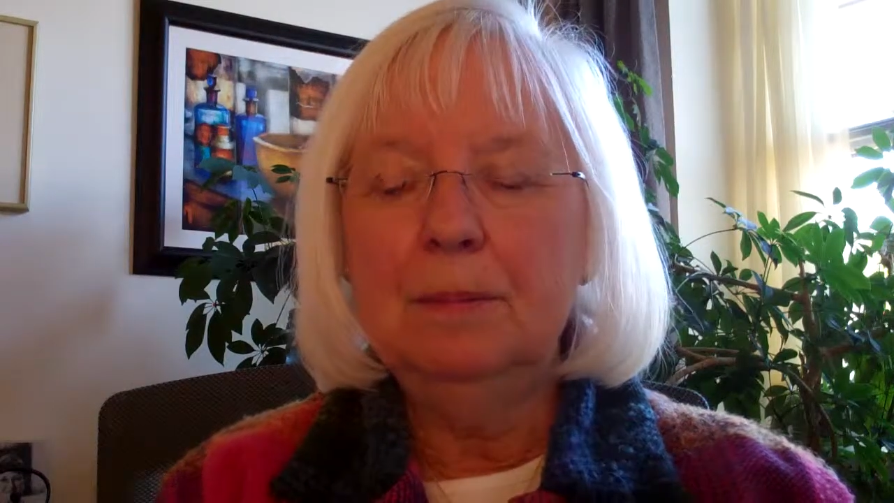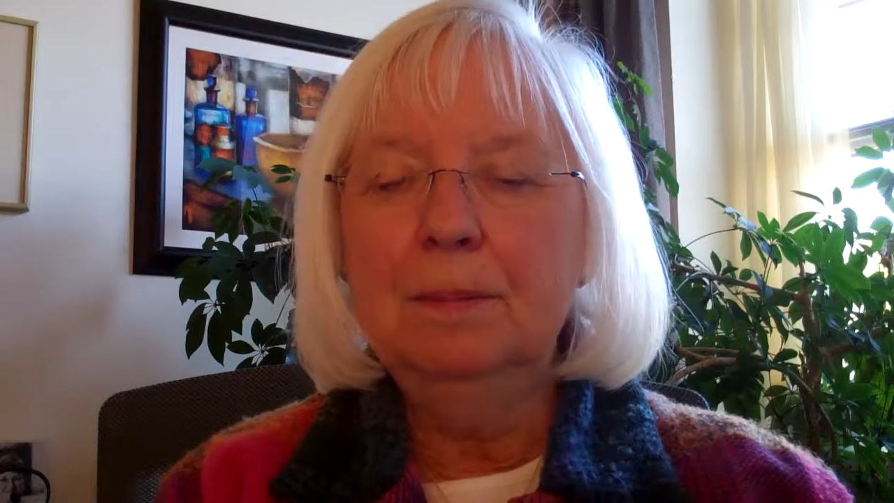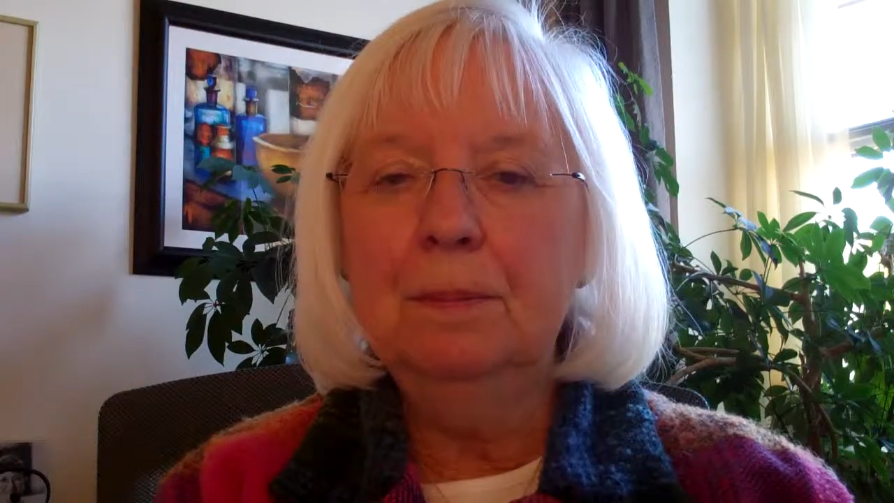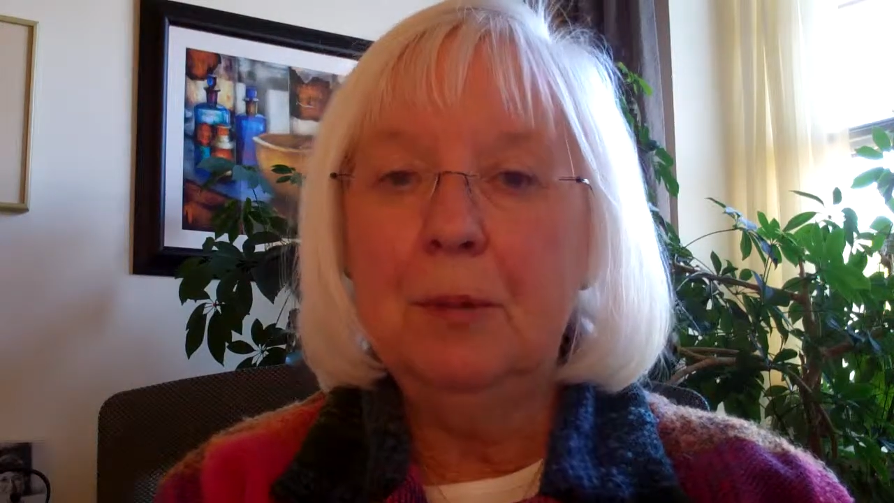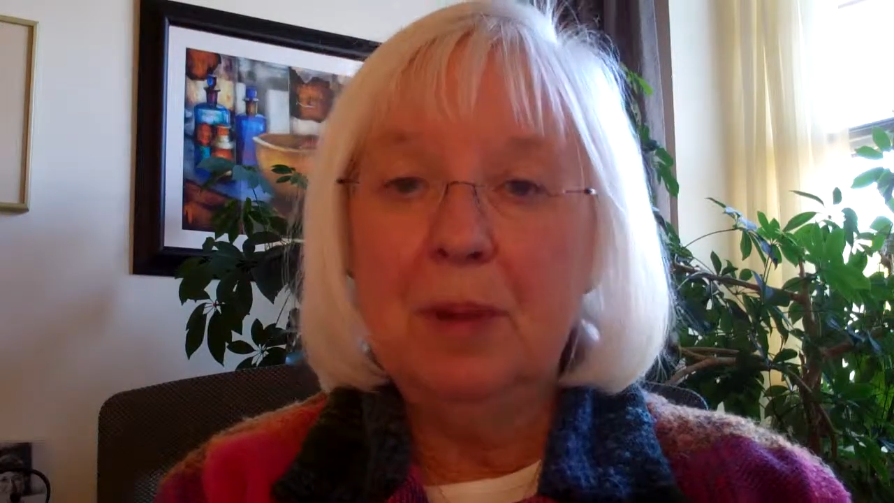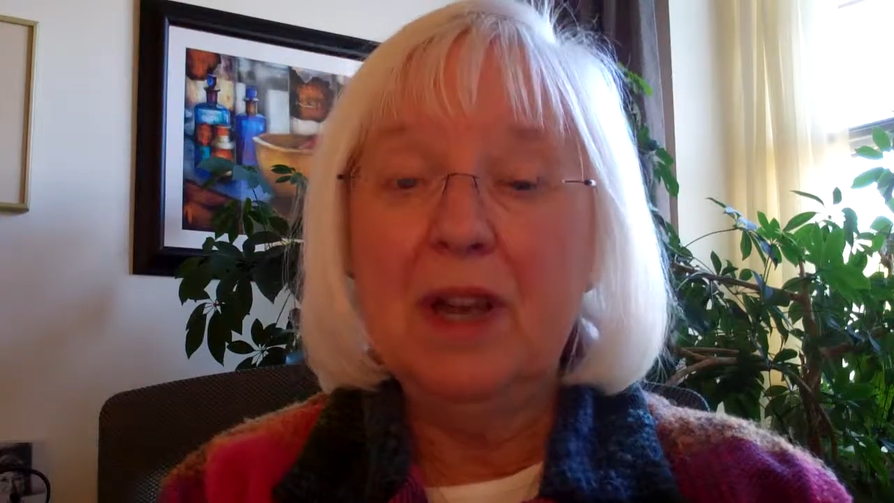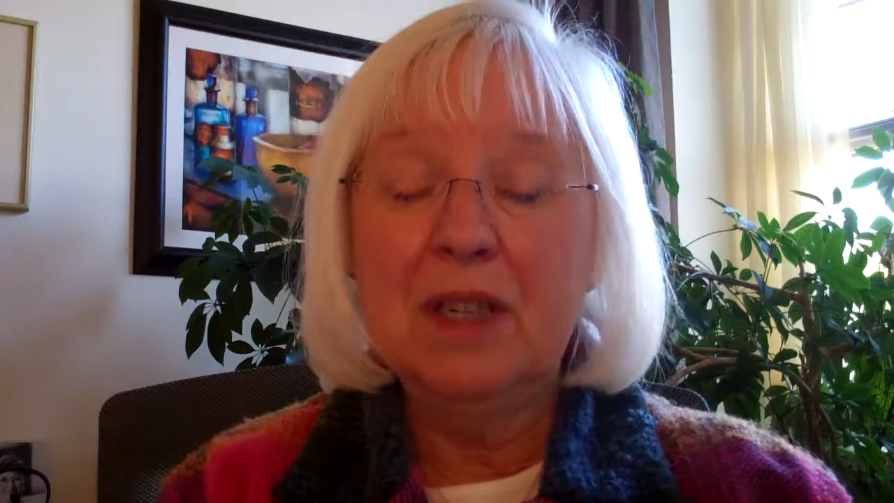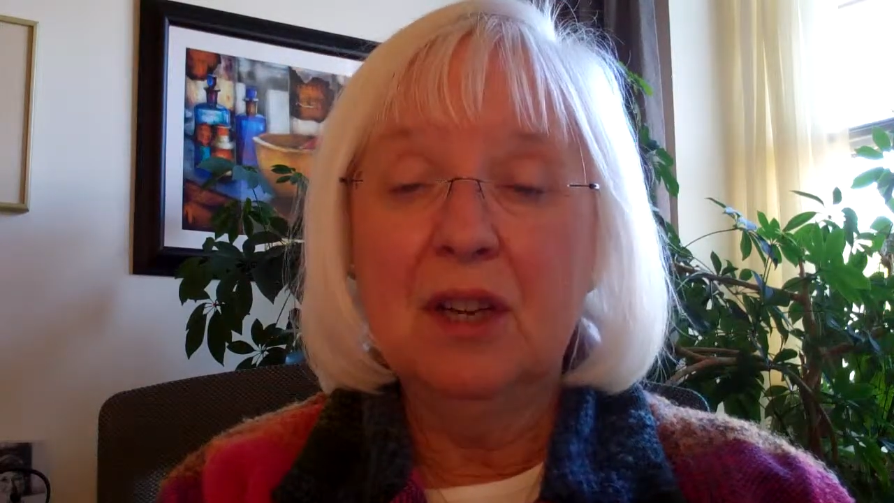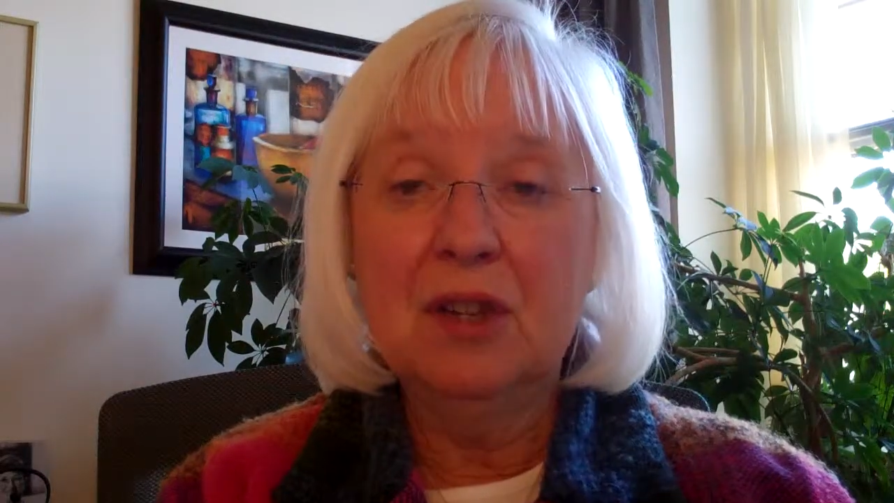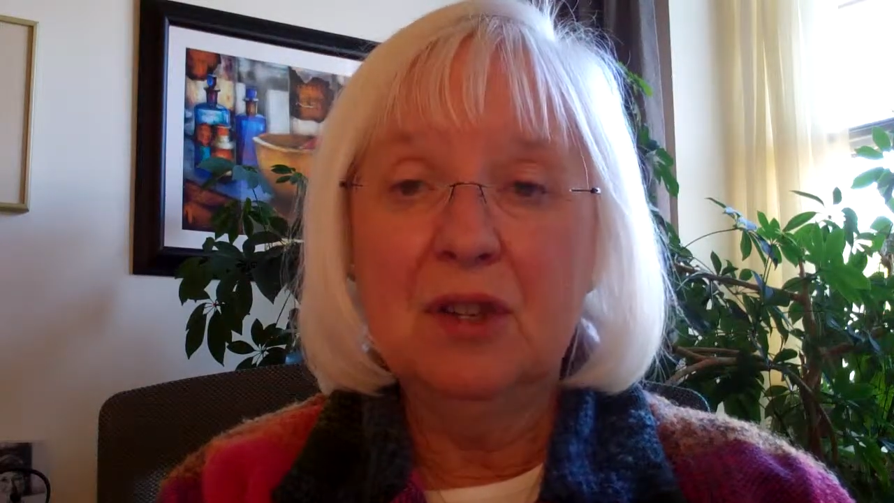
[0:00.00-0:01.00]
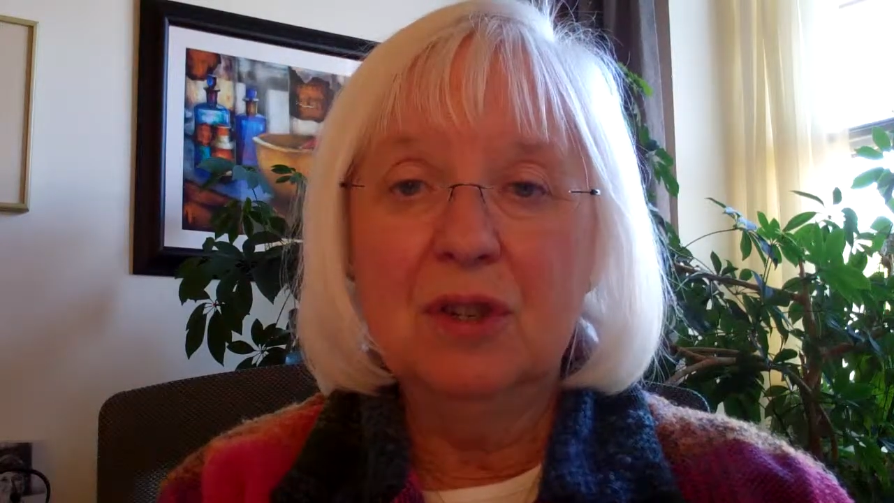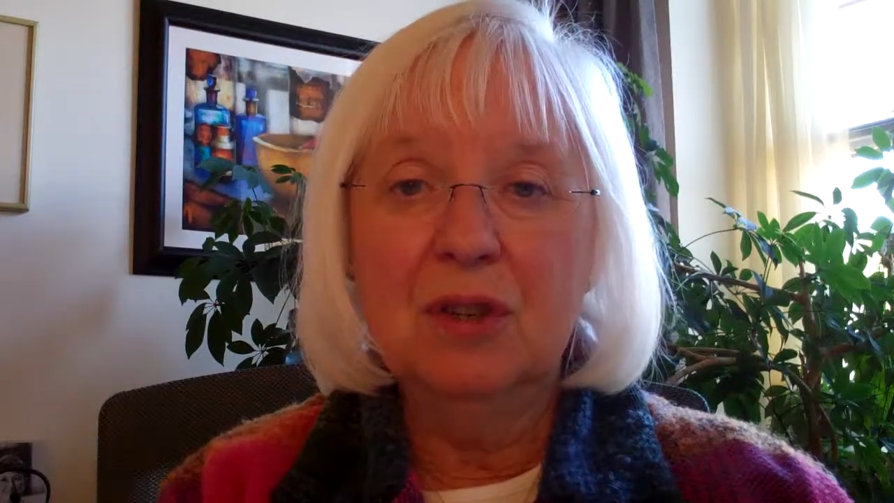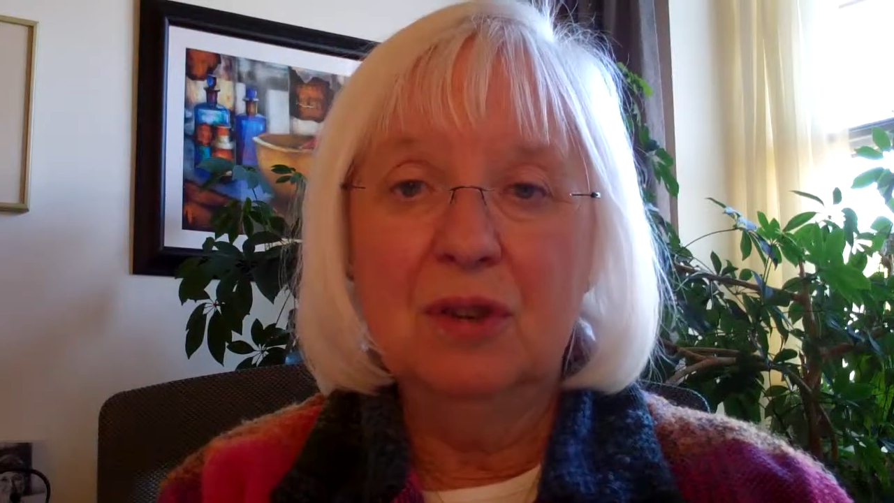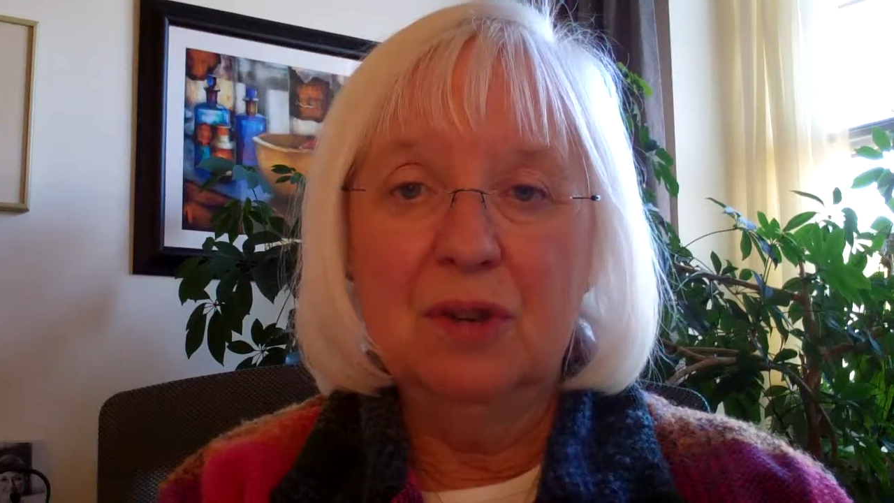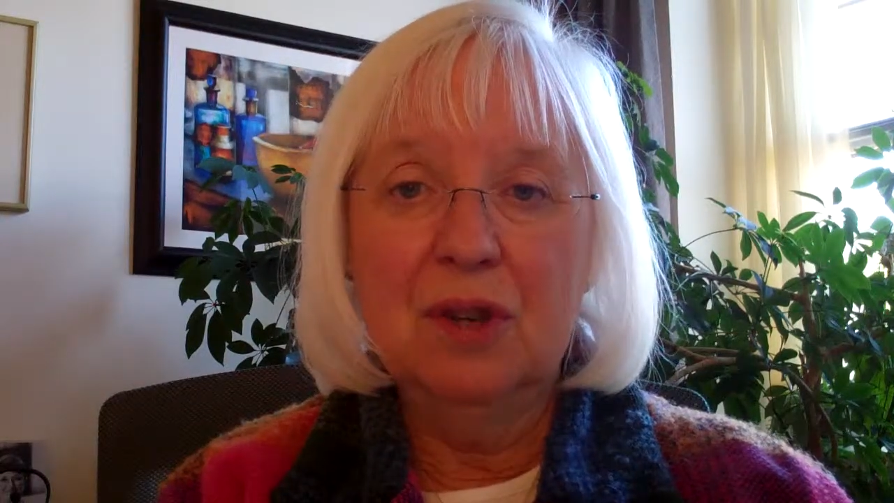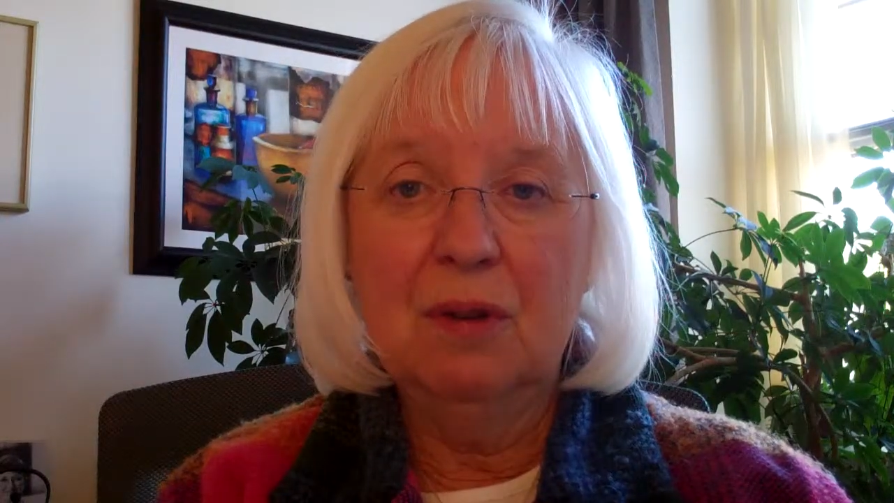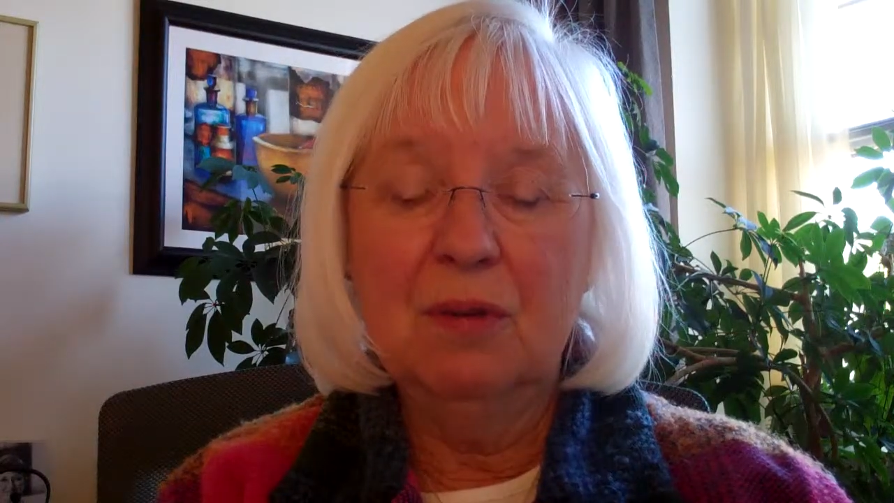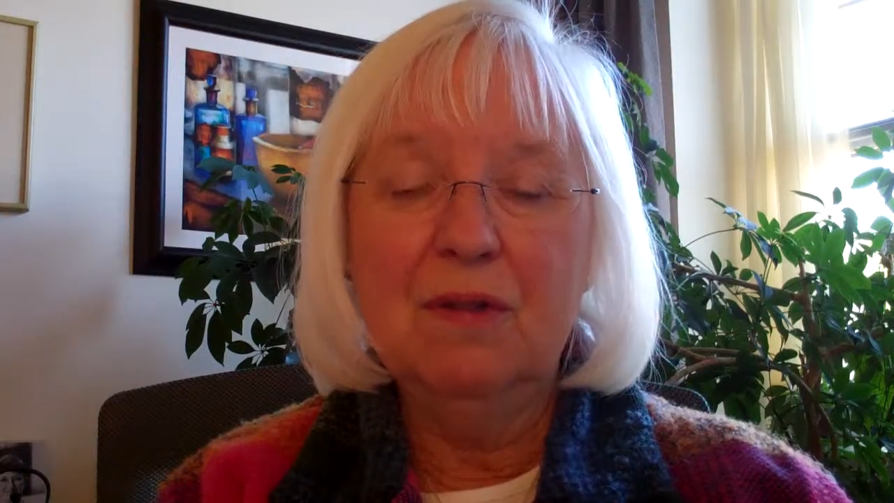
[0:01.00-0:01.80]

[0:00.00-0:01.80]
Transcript: but pay attention to those that